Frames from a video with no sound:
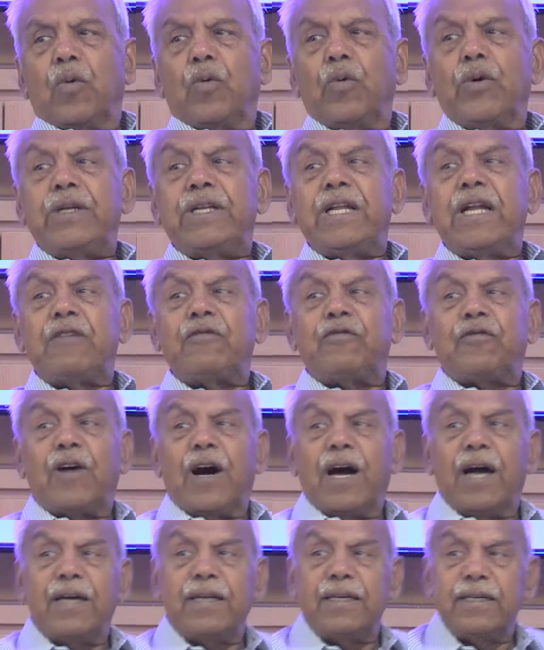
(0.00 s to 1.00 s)
We did
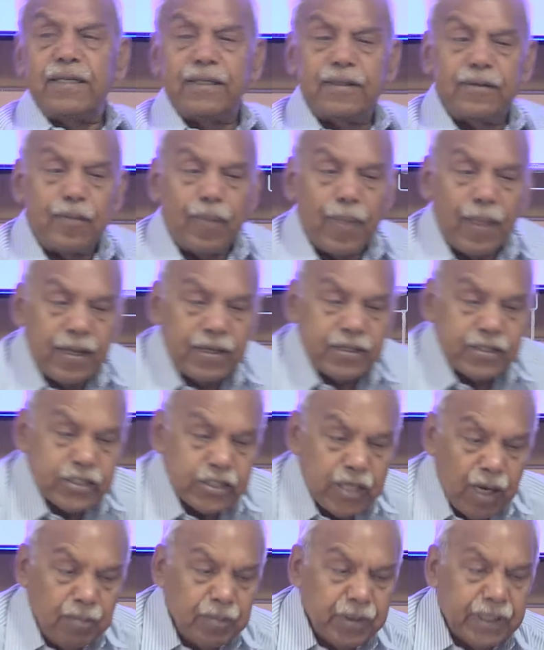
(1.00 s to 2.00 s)
find
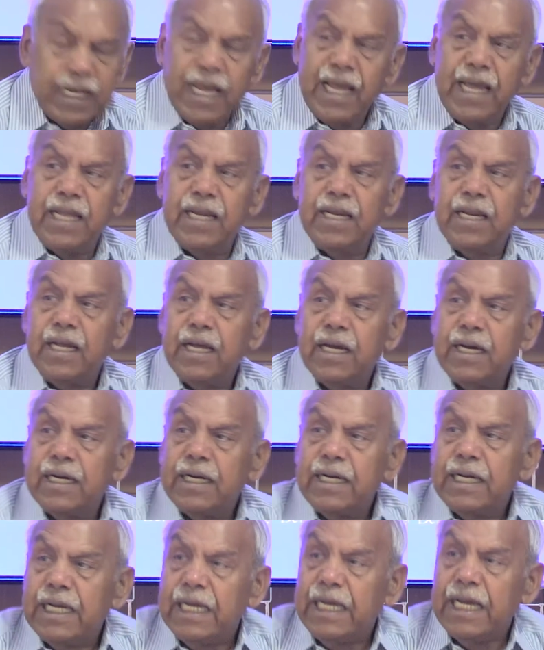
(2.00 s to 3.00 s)
some gain
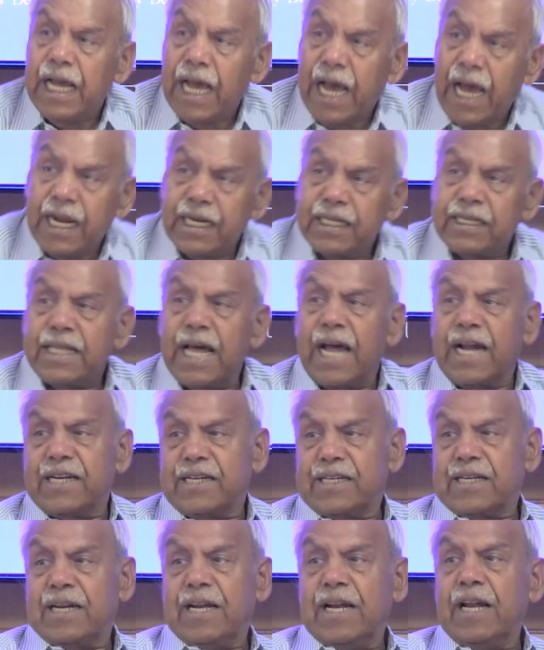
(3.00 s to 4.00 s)
at
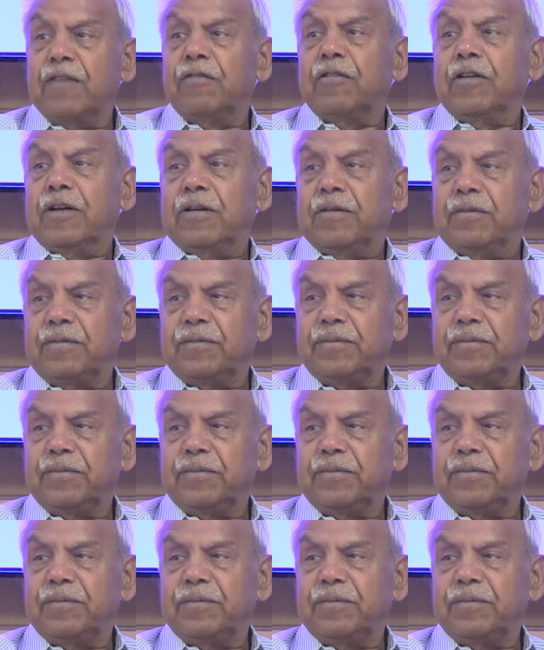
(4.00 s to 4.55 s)
that level.